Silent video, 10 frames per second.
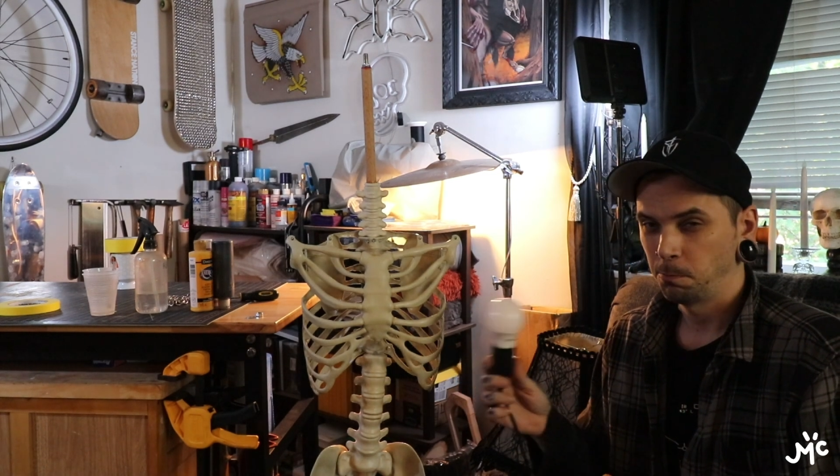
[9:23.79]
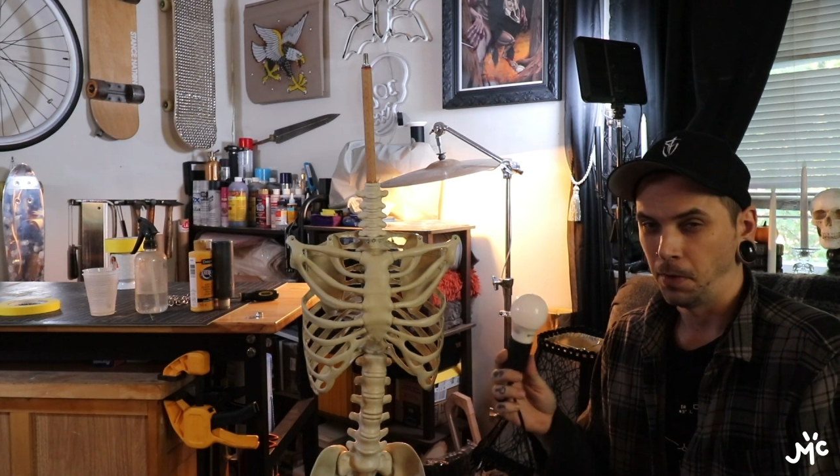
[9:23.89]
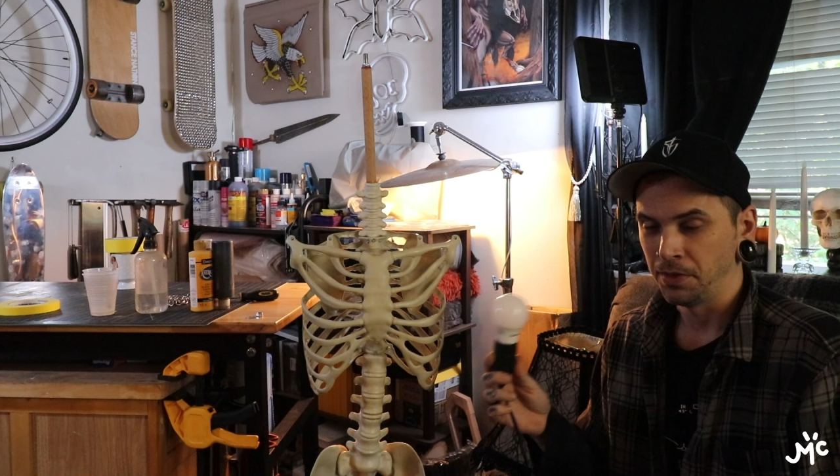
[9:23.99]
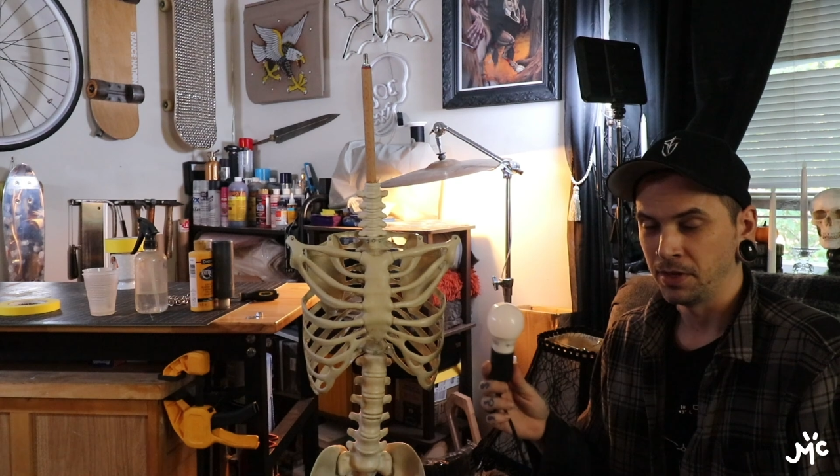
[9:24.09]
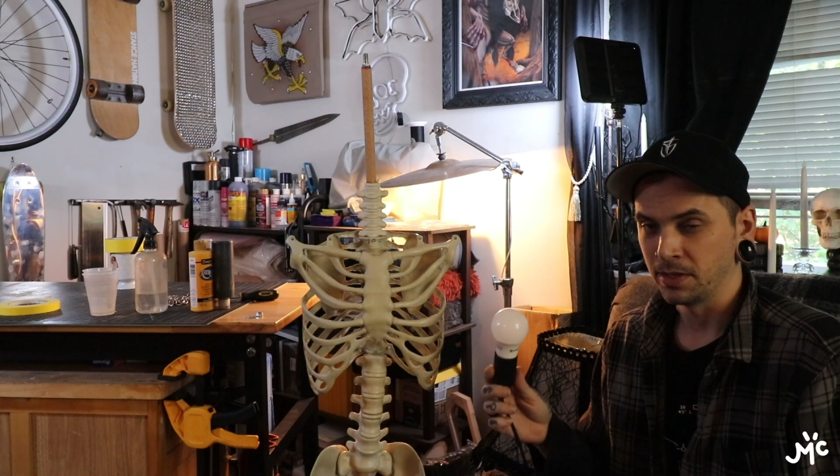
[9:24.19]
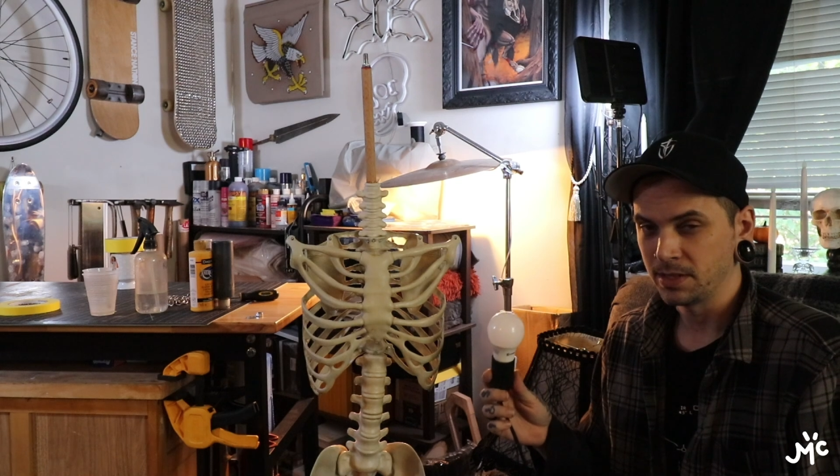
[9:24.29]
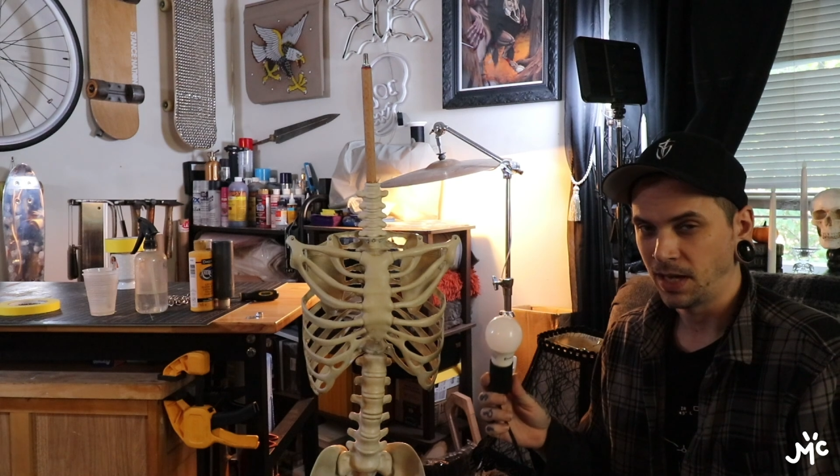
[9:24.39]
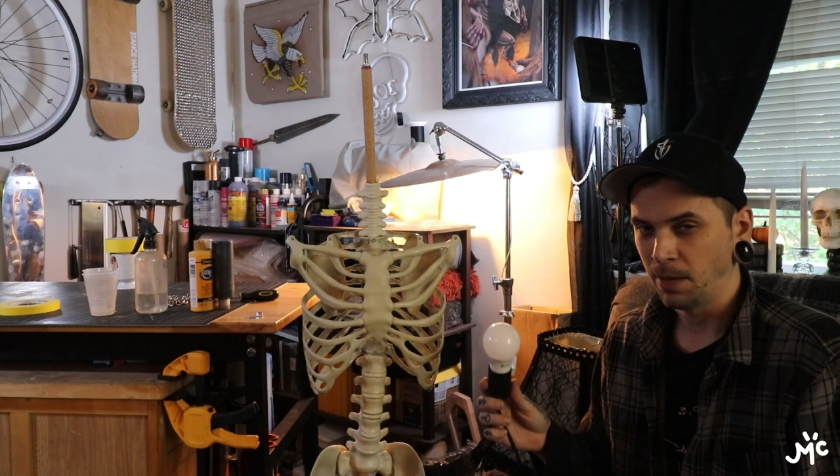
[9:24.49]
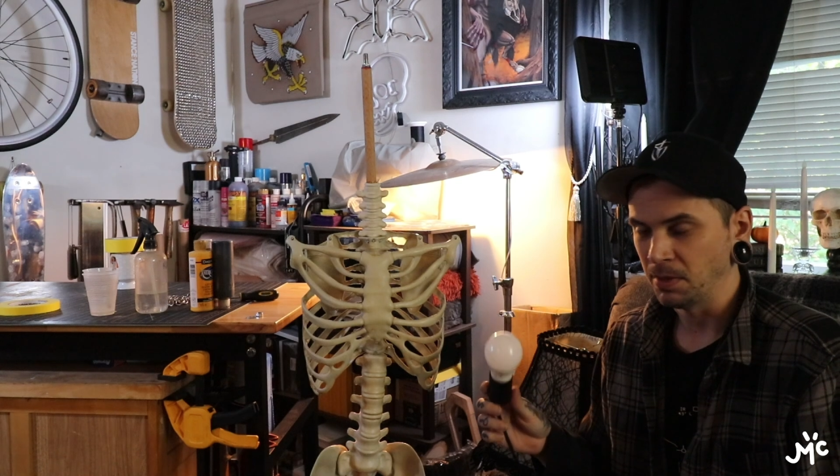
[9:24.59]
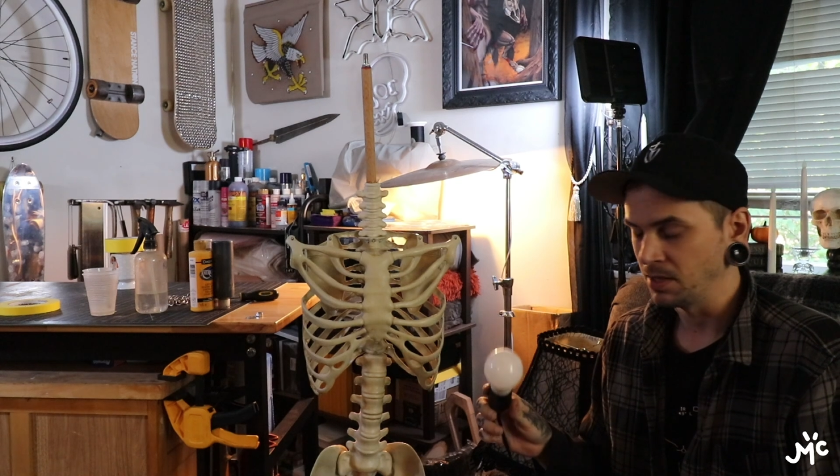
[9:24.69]
I think,
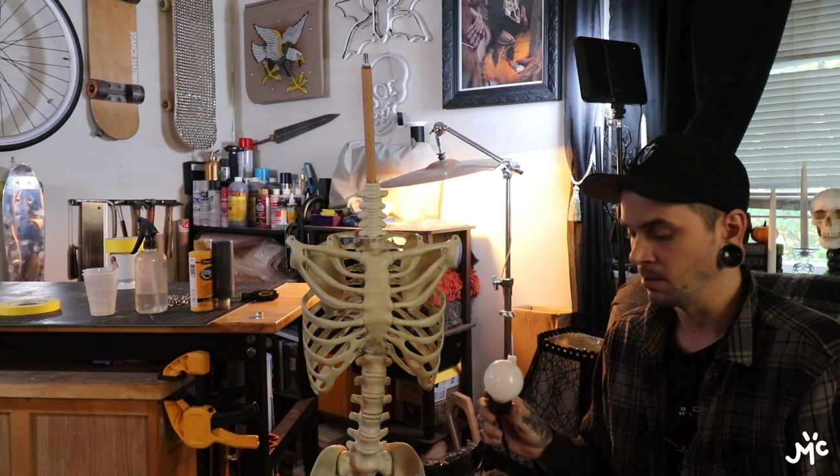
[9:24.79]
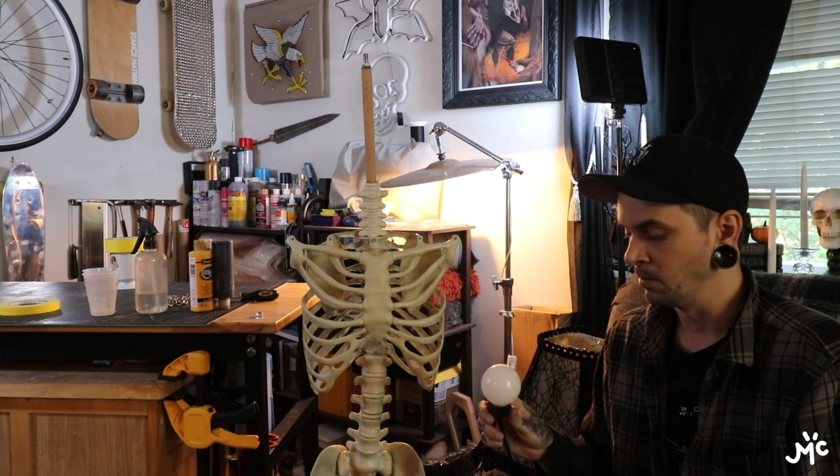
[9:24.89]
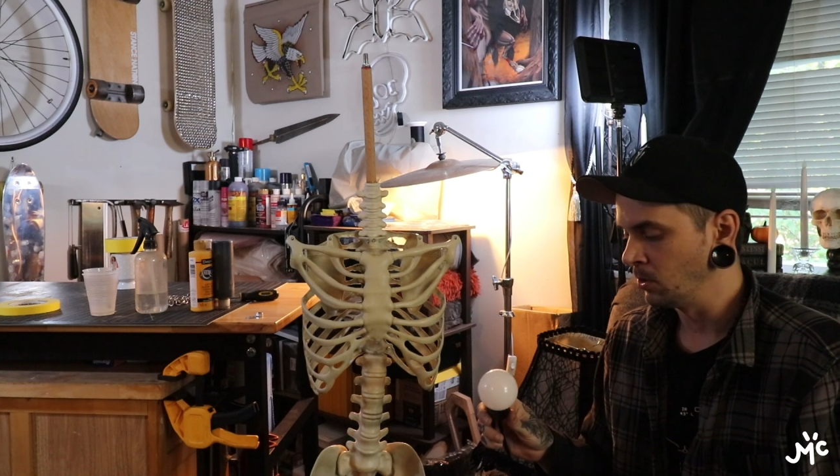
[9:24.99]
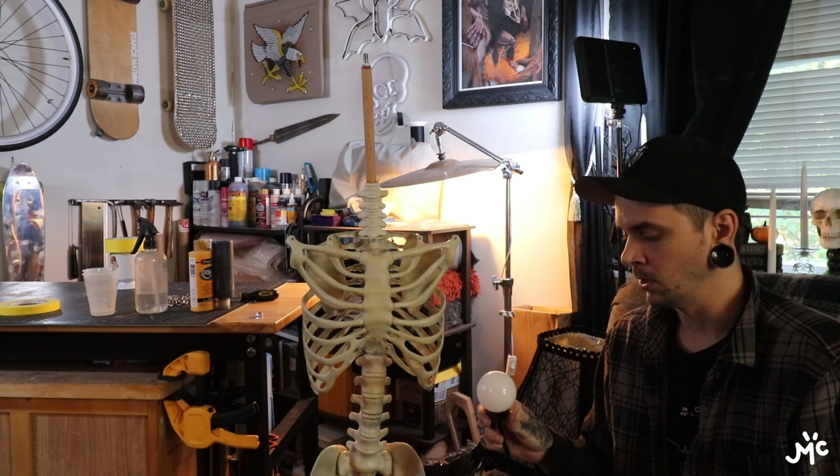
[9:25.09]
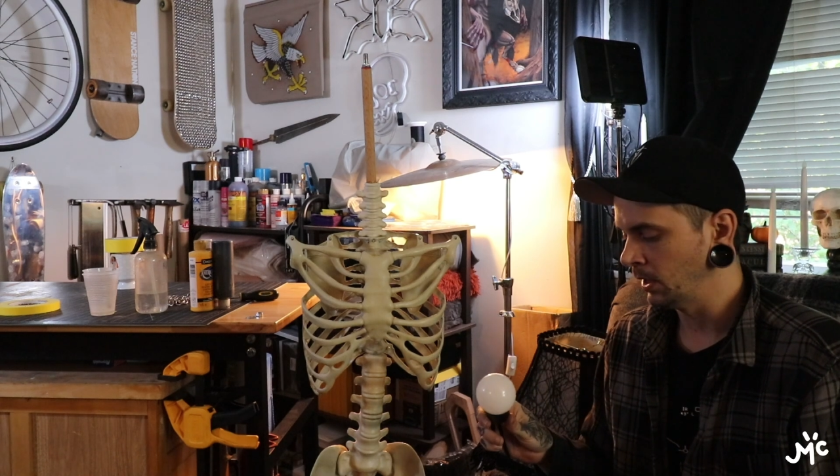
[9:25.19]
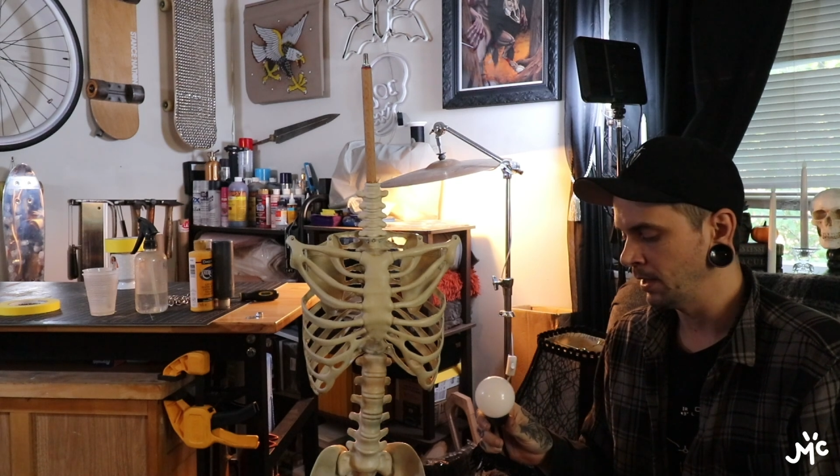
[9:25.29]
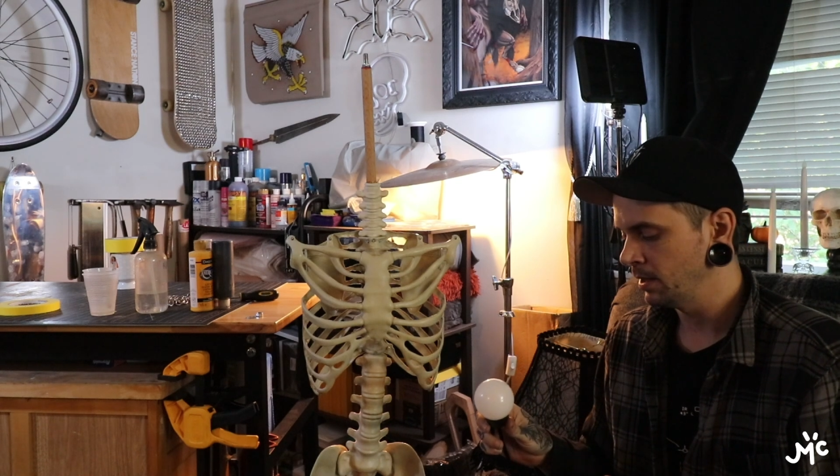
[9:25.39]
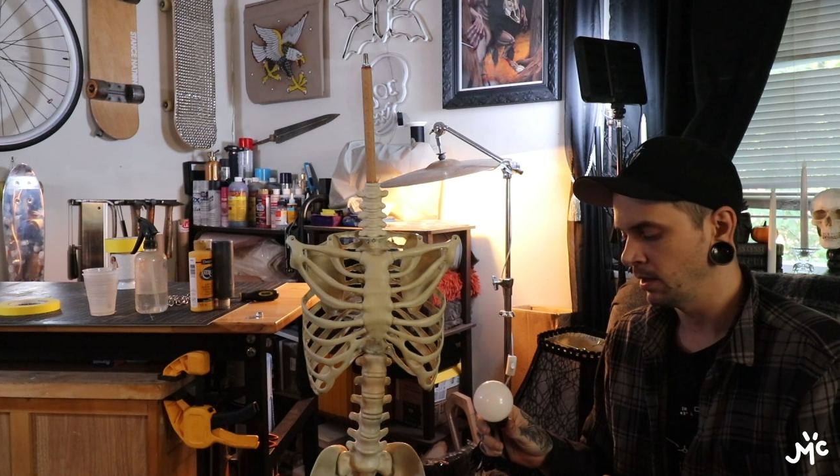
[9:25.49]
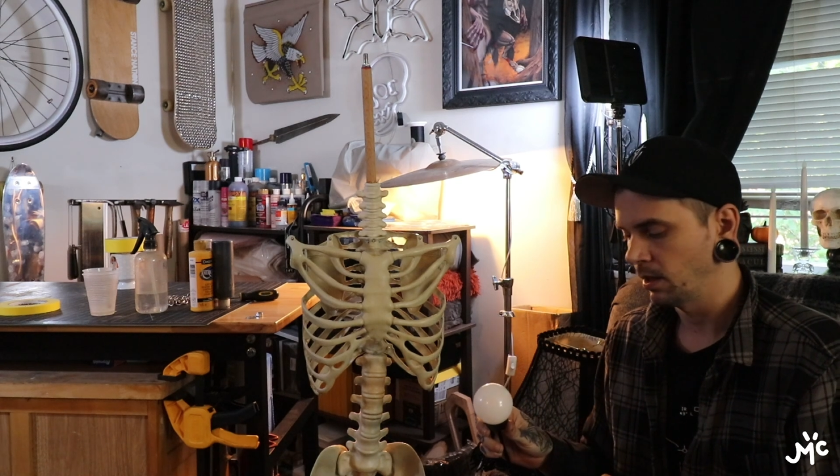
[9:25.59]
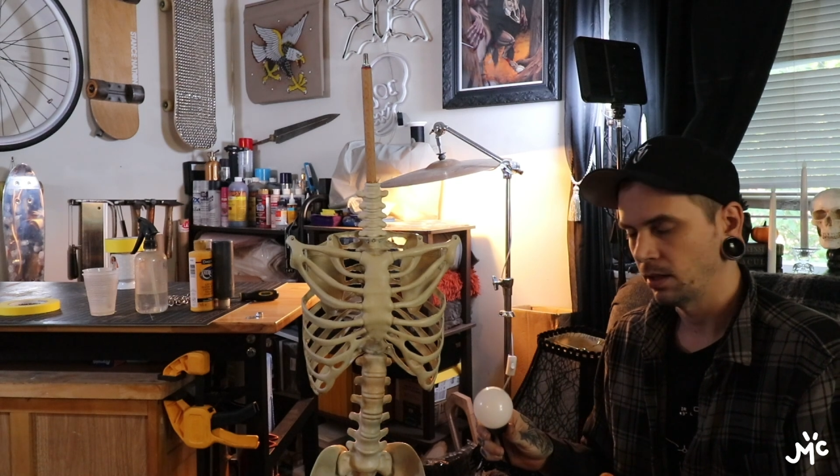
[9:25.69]
tape it some more, and I
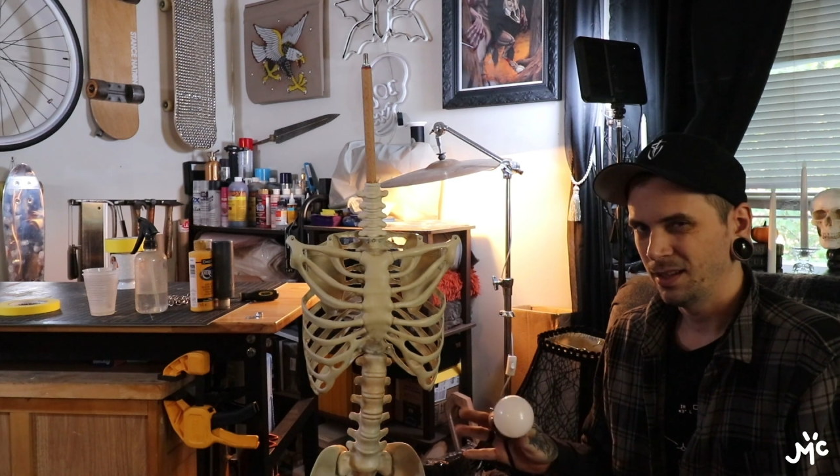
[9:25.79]
think